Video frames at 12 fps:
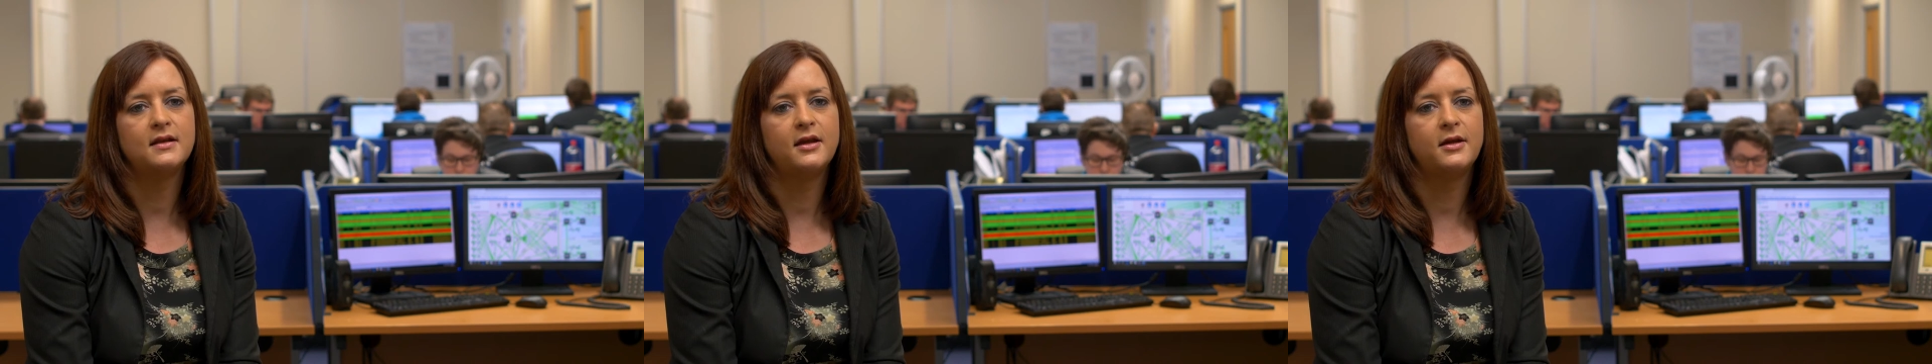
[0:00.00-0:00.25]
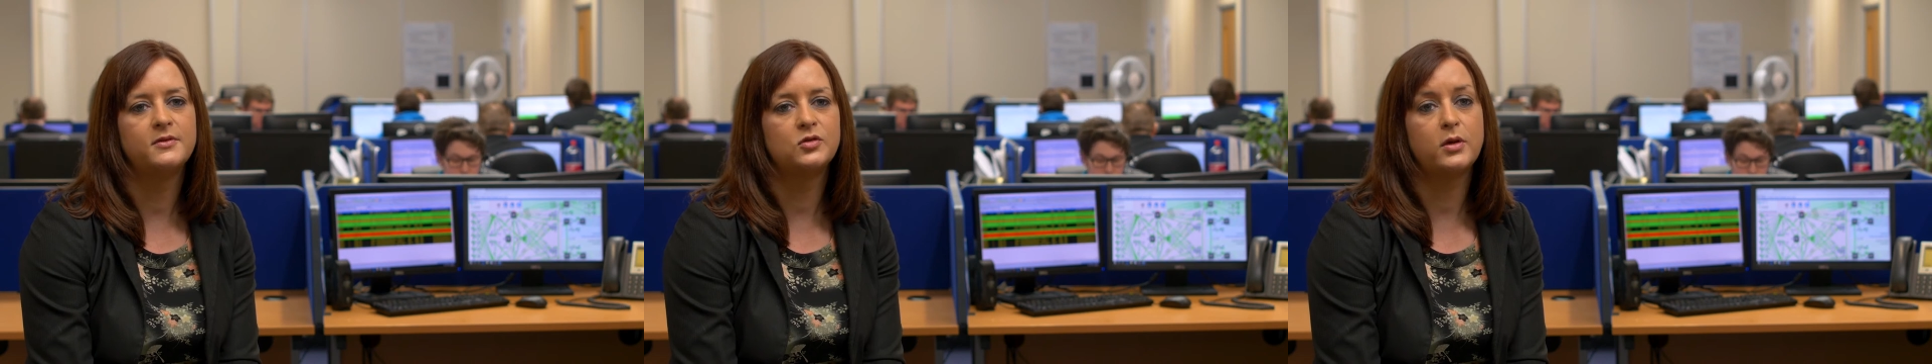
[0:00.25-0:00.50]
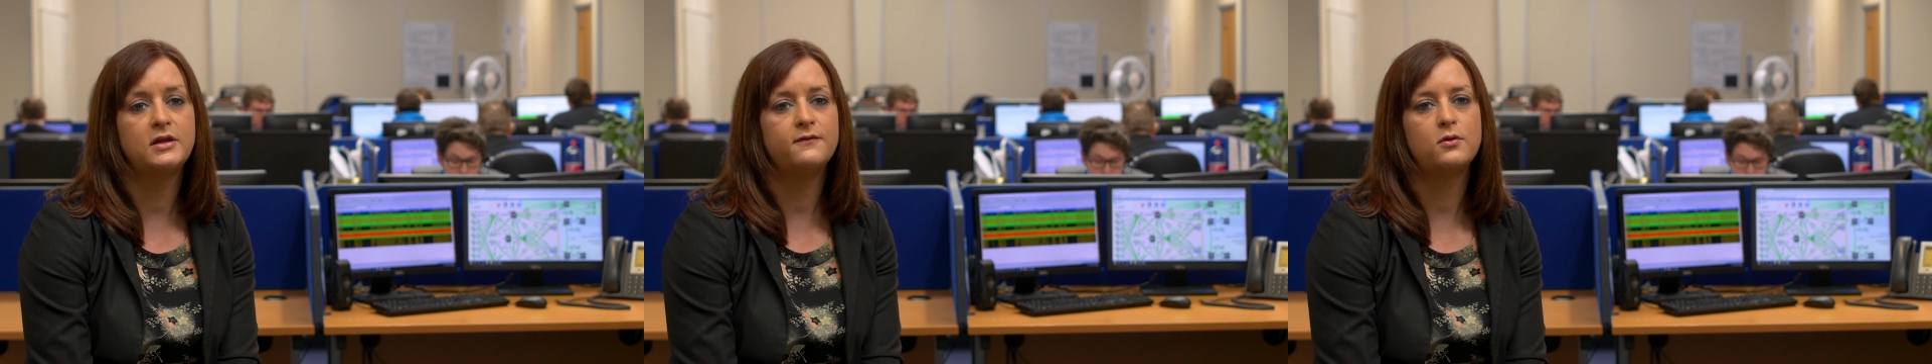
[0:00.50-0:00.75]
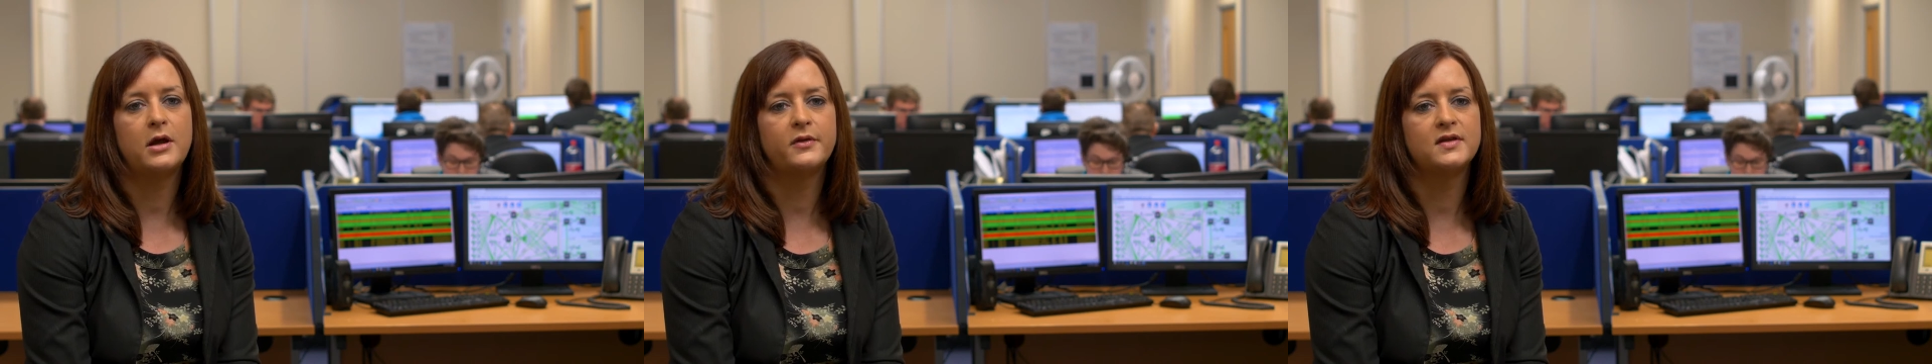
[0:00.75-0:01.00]
uh,
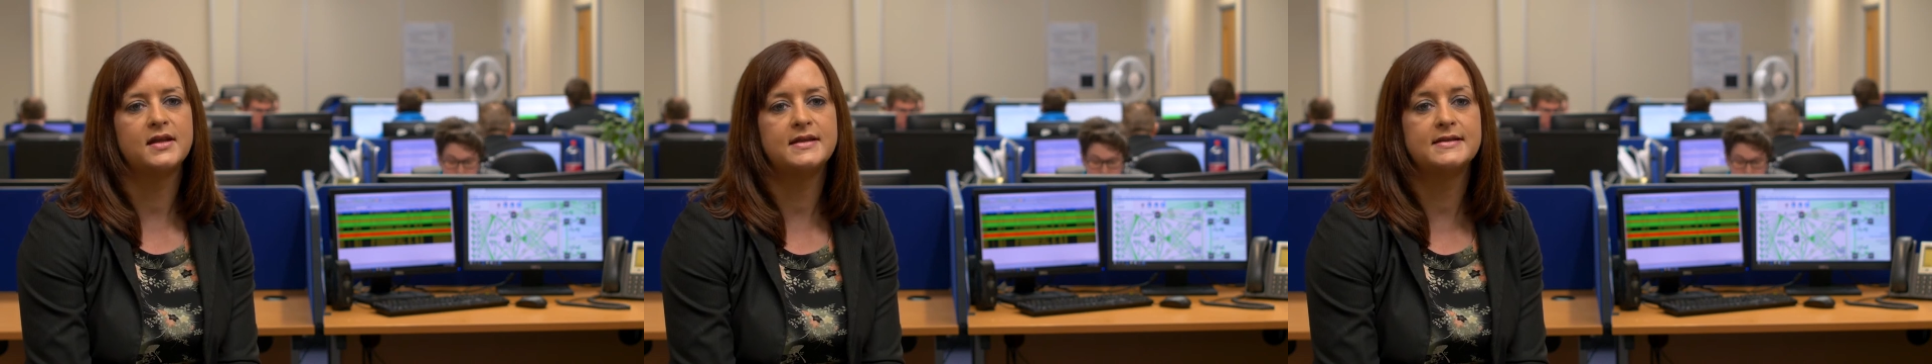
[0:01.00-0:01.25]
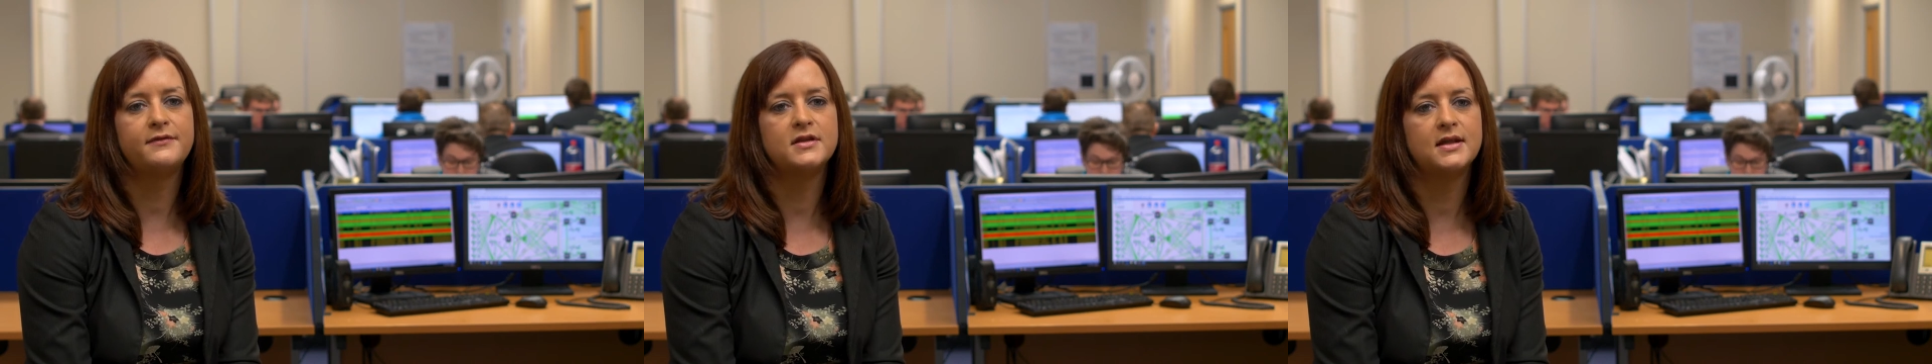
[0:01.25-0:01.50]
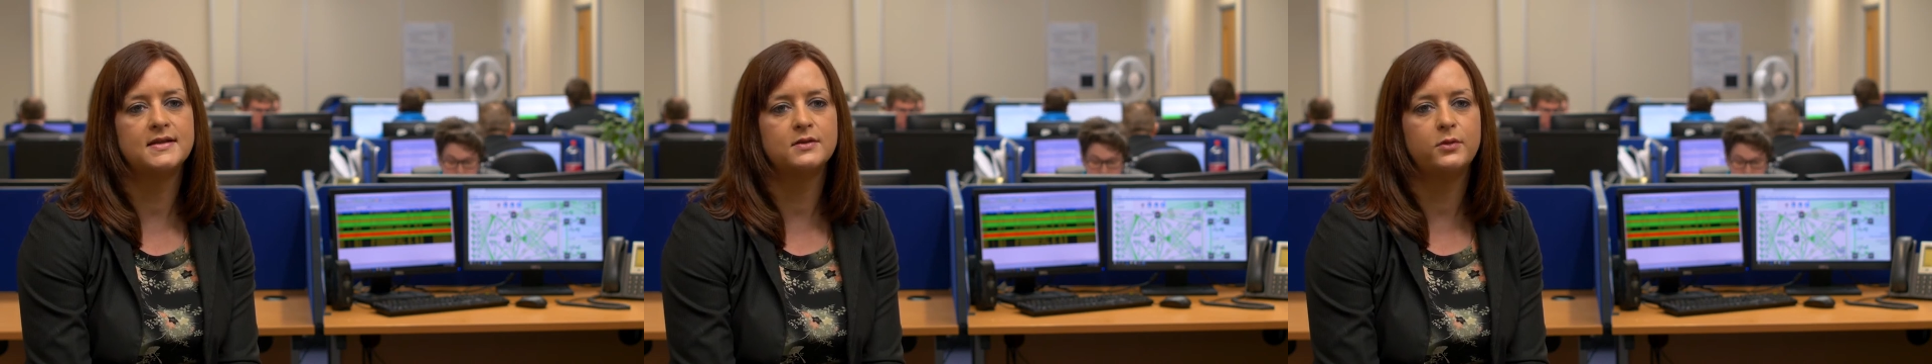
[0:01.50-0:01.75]
twenty-four hours a day, seven days a